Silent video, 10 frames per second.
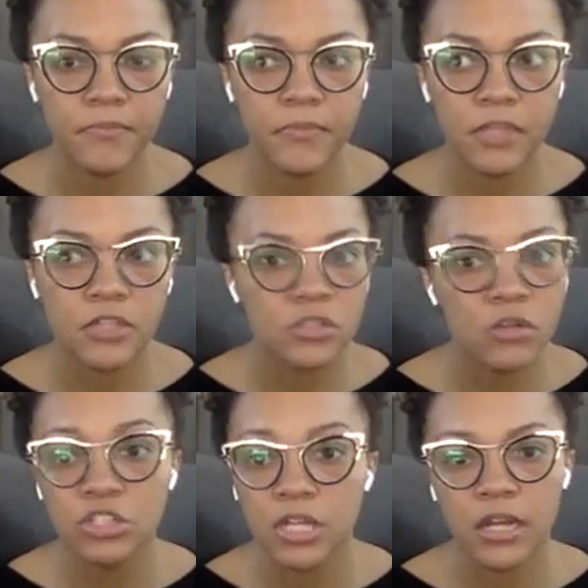There's no
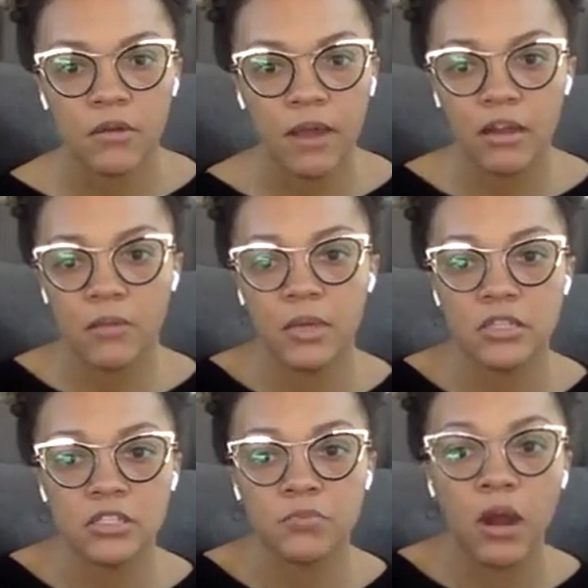shade around it, because
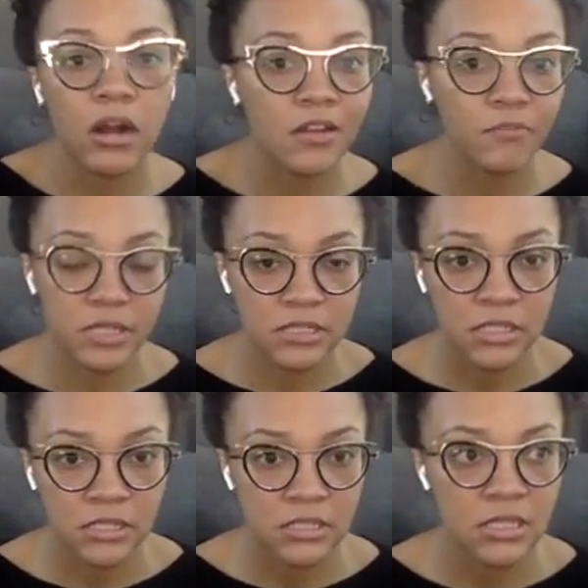it's part of
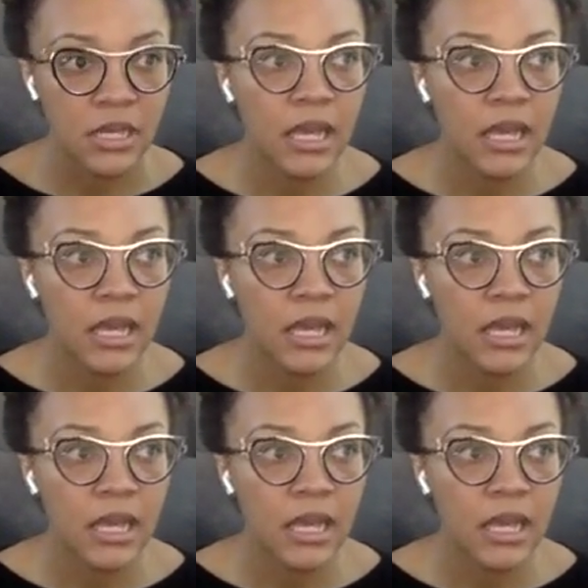business.